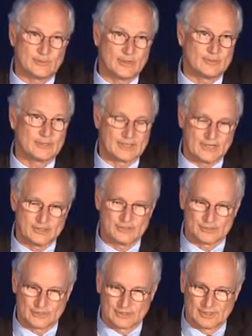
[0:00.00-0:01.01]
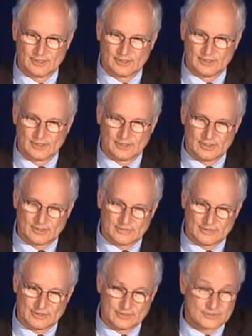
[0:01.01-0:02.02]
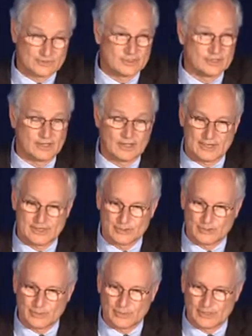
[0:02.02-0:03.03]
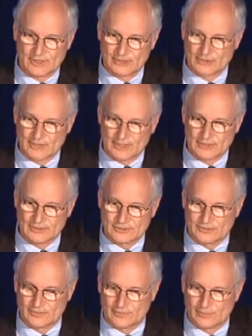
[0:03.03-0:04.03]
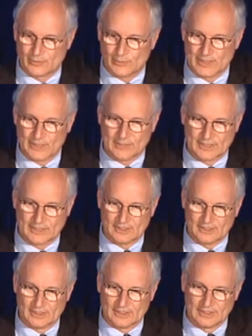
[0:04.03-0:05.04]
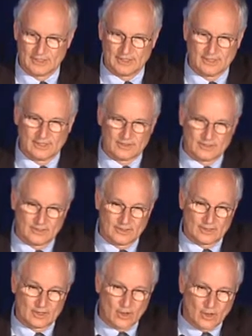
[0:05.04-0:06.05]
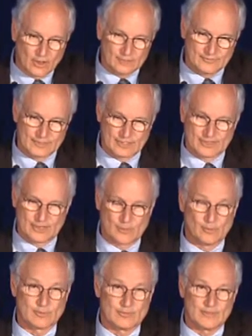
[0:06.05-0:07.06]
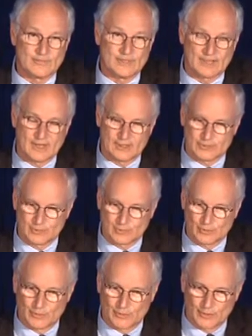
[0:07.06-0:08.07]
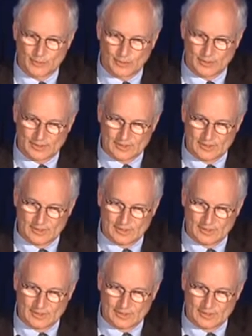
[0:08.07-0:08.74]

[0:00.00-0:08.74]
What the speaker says: publications of this ISGPS grading system for pancreatic leak. All of these had over 50 cases per report.